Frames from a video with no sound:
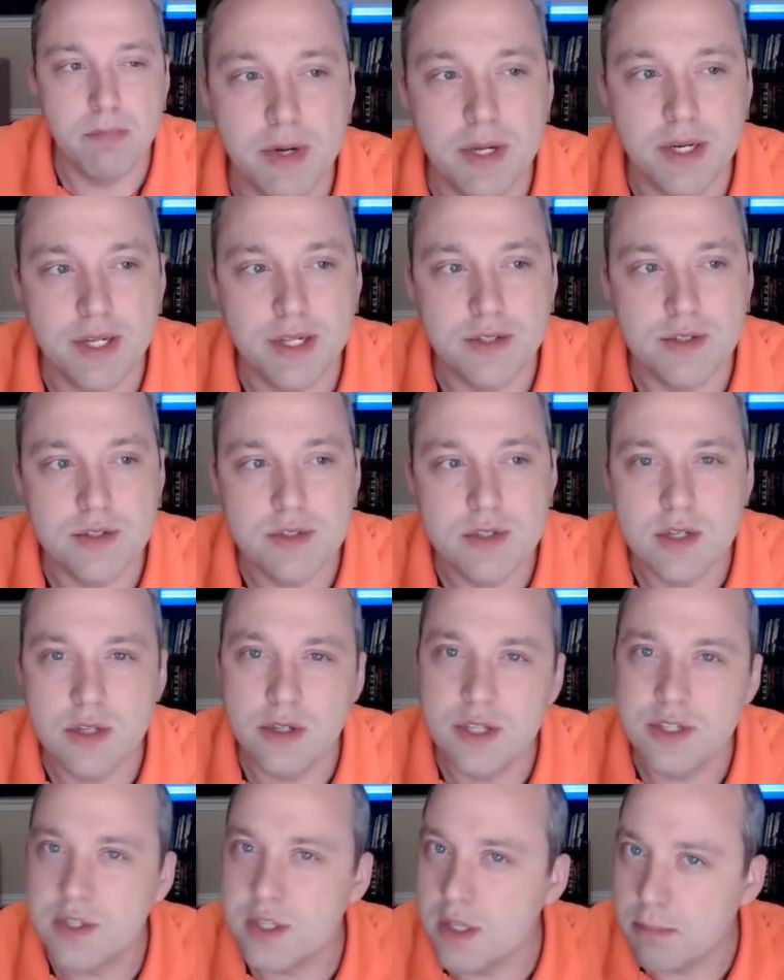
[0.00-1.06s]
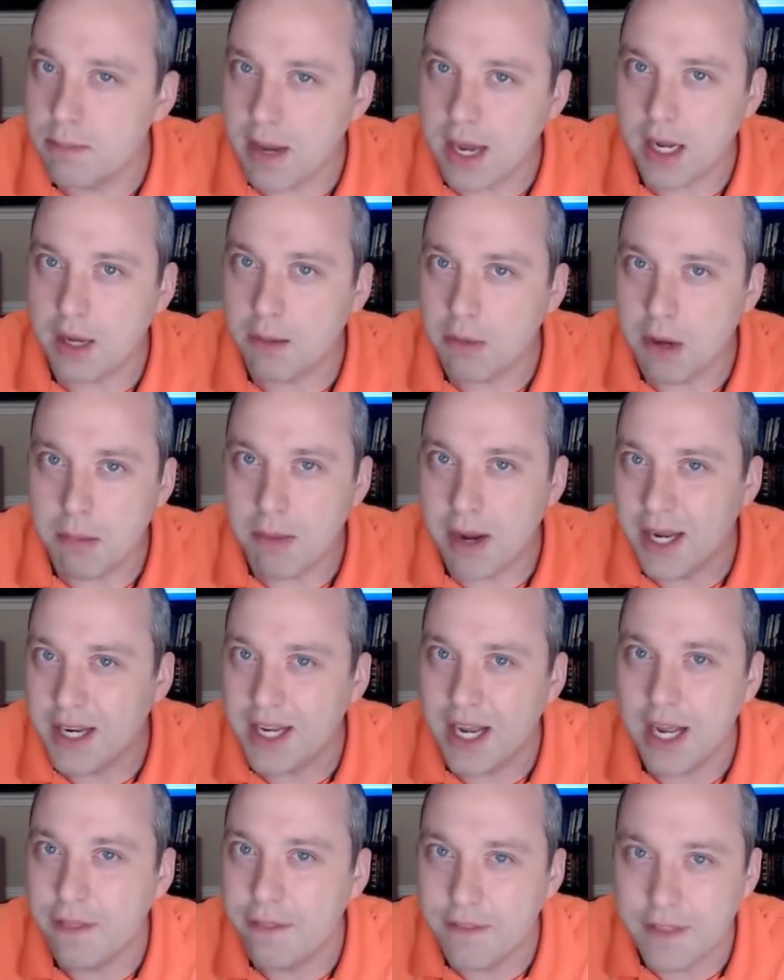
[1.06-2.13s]
but it still is in the back of my
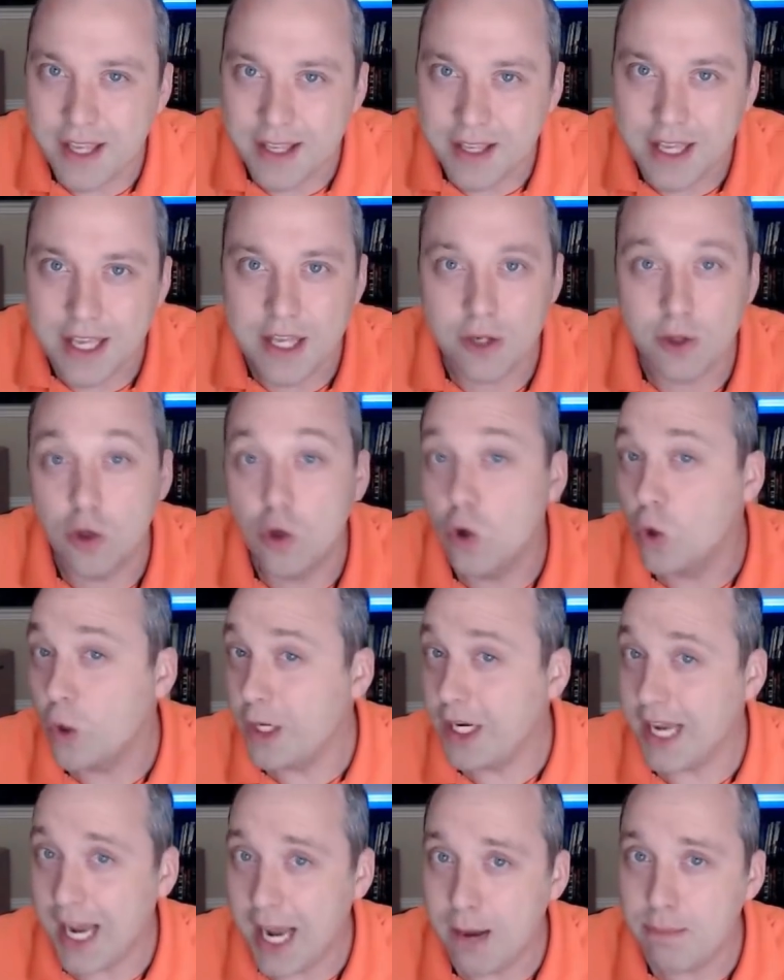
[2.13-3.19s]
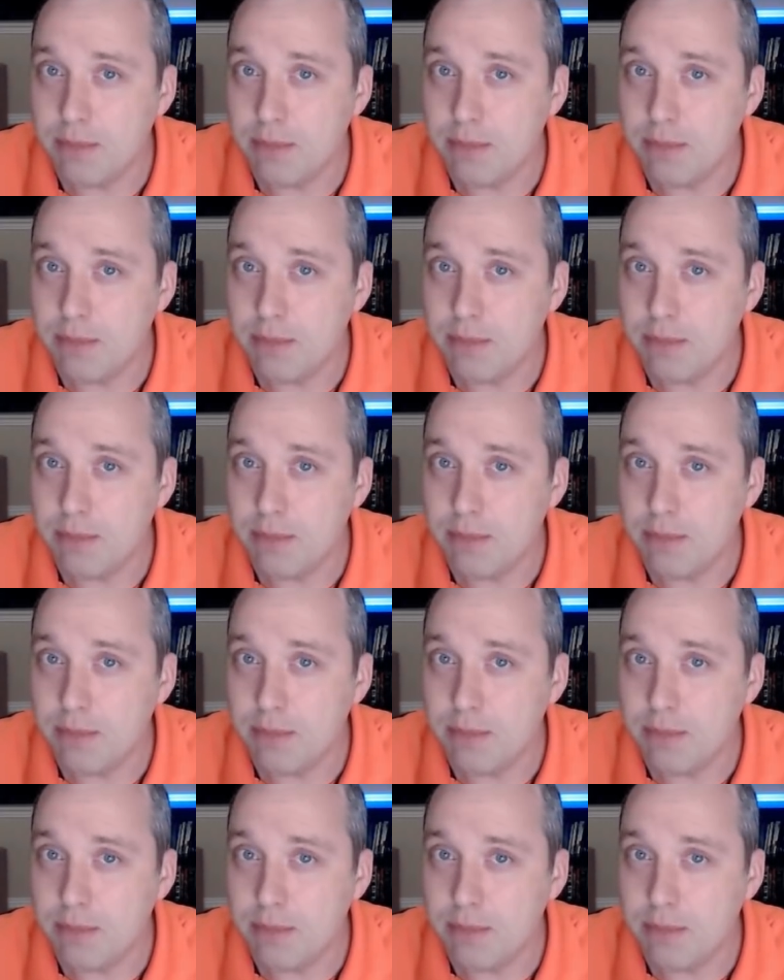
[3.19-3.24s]
mind. I think it could